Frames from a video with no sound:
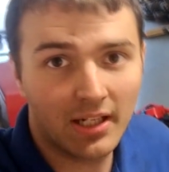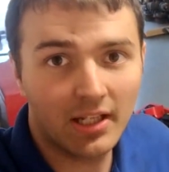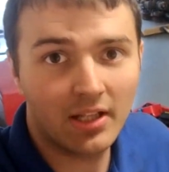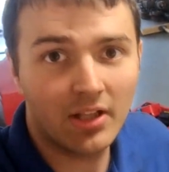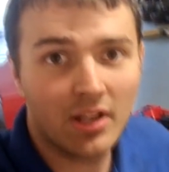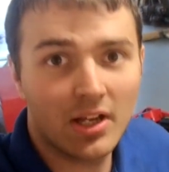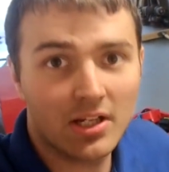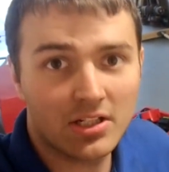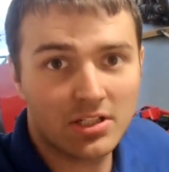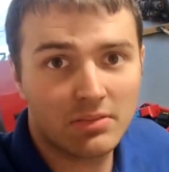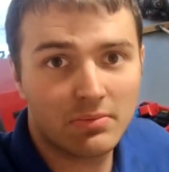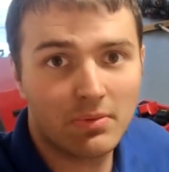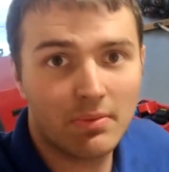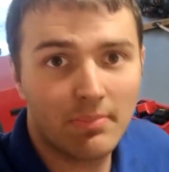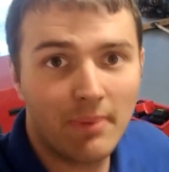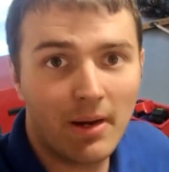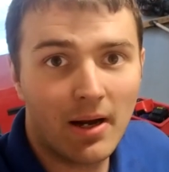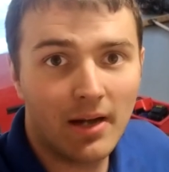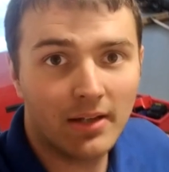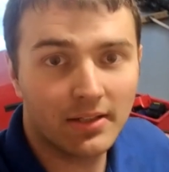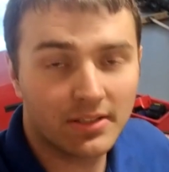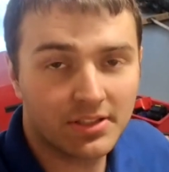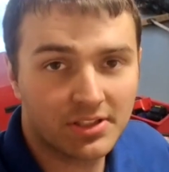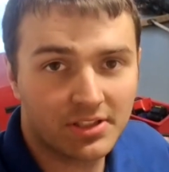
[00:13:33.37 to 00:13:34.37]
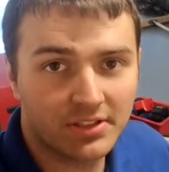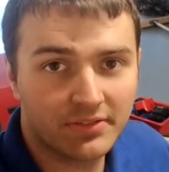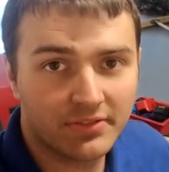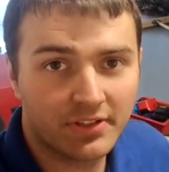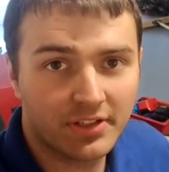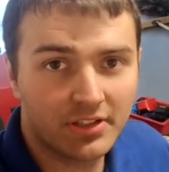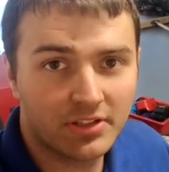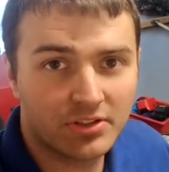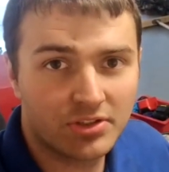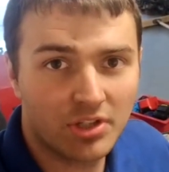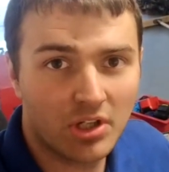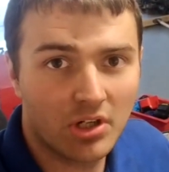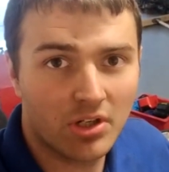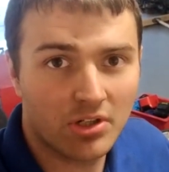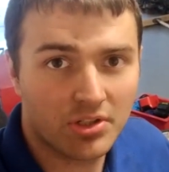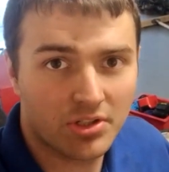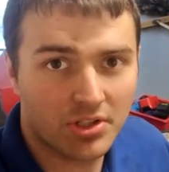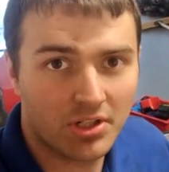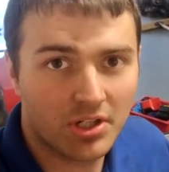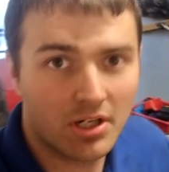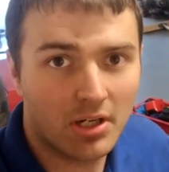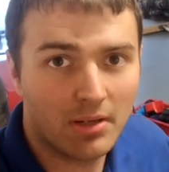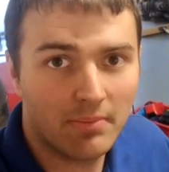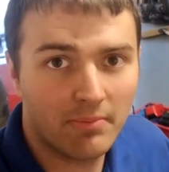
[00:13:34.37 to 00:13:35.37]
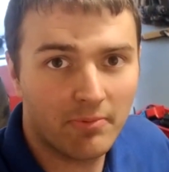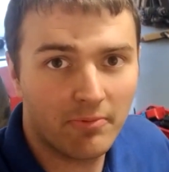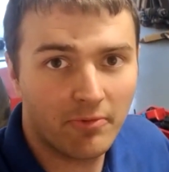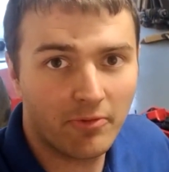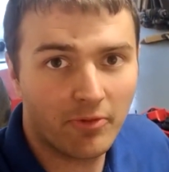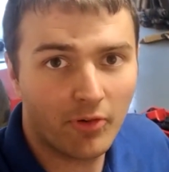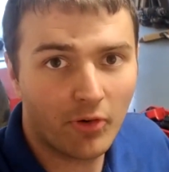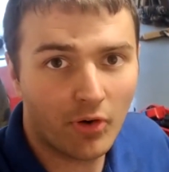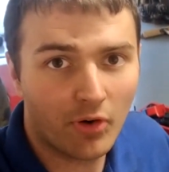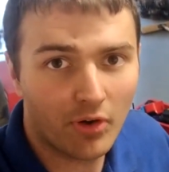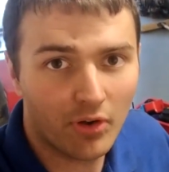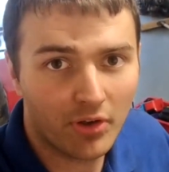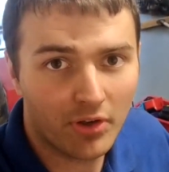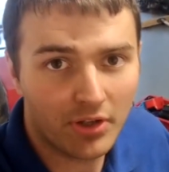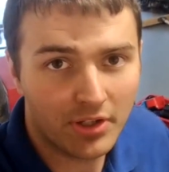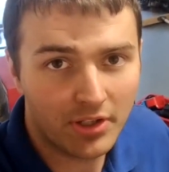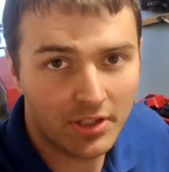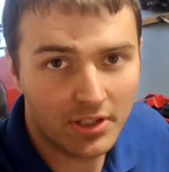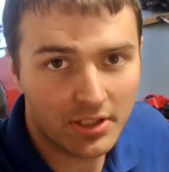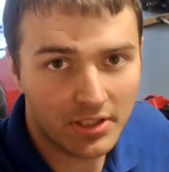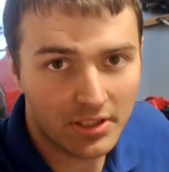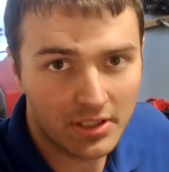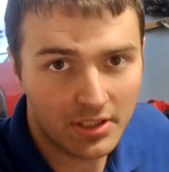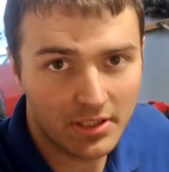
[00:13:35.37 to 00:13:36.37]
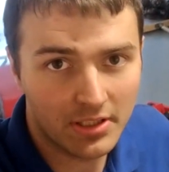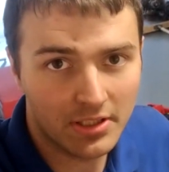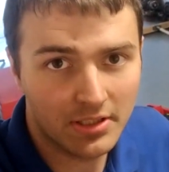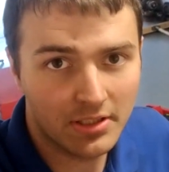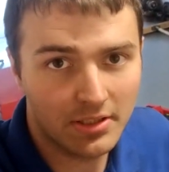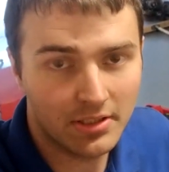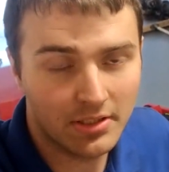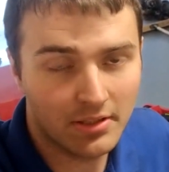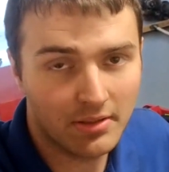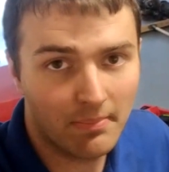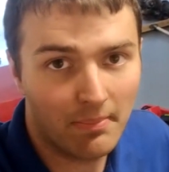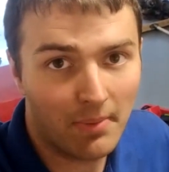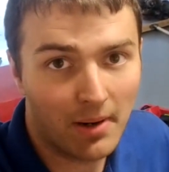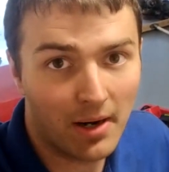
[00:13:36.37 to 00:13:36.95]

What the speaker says: get the last couple of batteries and everything charged up for the